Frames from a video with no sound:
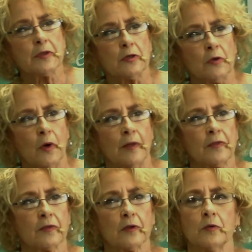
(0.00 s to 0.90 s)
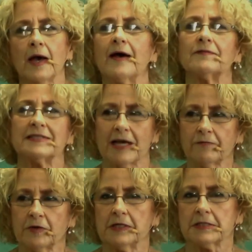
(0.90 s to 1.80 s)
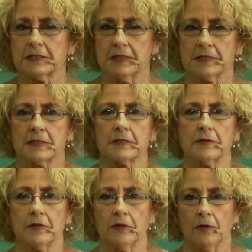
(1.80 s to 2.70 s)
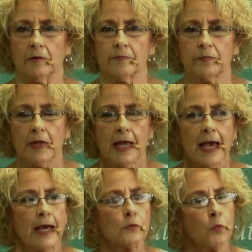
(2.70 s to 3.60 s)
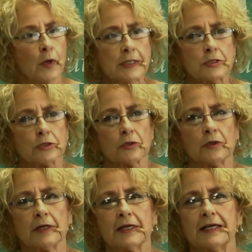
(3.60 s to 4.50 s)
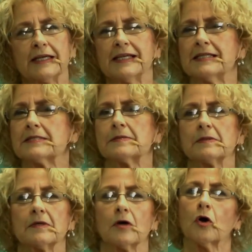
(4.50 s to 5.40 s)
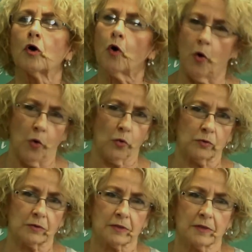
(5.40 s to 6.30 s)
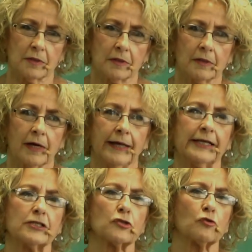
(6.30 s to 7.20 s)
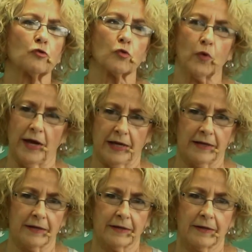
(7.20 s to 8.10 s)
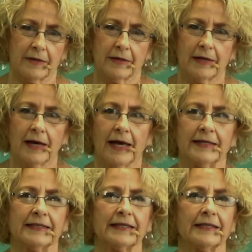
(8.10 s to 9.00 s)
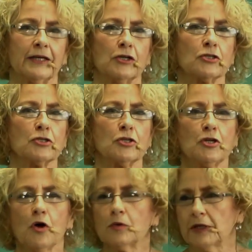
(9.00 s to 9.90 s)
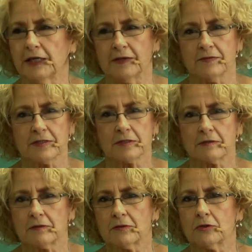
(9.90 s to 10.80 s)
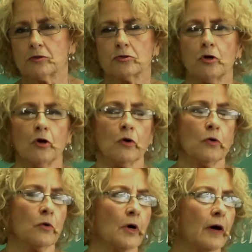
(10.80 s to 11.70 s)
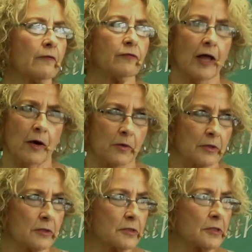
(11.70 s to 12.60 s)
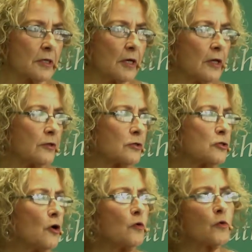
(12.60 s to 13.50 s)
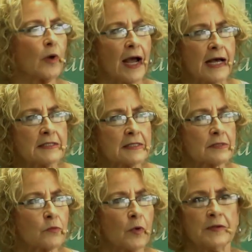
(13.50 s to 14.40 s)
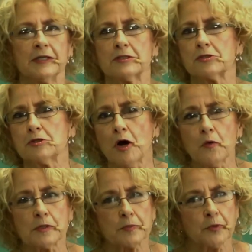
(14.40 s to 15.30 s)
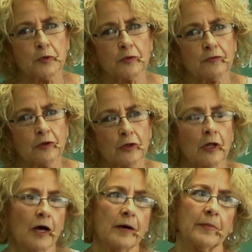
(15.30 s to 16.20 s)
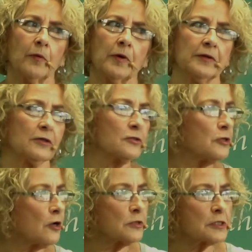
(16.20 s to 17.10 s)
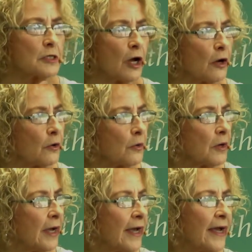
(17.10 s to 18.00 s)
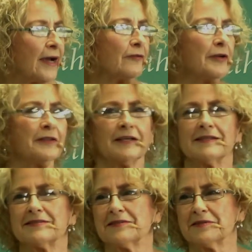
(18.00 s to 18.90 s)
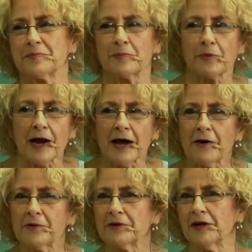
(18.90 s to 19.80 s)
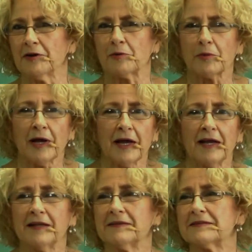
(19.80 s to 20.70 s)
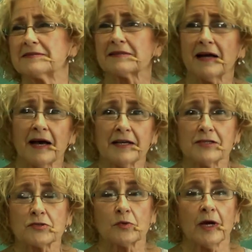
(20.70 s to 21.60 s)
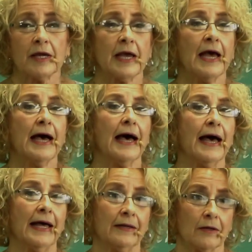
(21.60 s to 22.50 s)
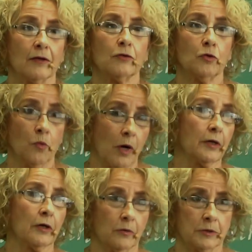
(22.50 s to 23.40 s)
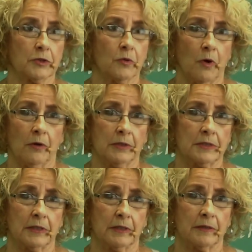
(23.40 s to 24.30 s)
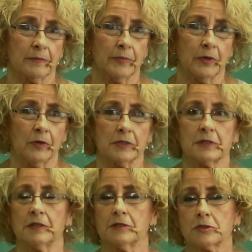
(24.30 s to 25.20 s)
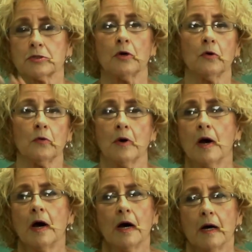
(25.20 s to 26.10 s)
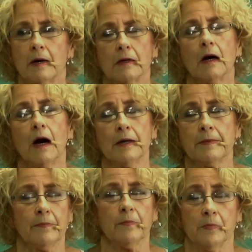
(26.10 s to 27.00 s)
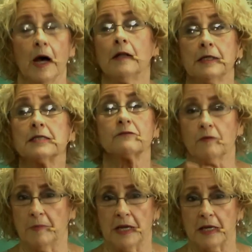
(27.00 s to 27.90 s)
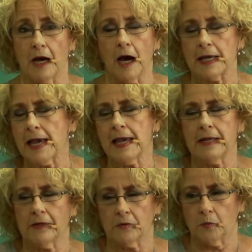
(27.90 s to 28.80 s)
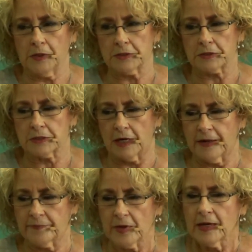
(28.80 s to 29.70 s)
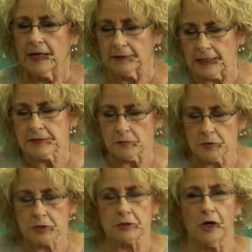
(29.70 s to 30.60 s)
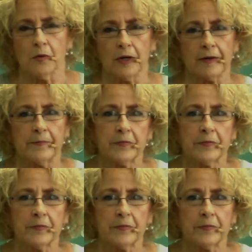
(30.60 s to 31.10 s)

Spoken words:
the North, you have definite seasons of the year. And winter is cold, and it's gray. And there's no leaves. There's no flowers. There's no grass. When it's snow, it's beautiful. But when there's no snow, everything is just brown and gray. The sky is gray. And you want to go into quarantine because it is so, at least for me, I hated the wintertime, unless it was snowing.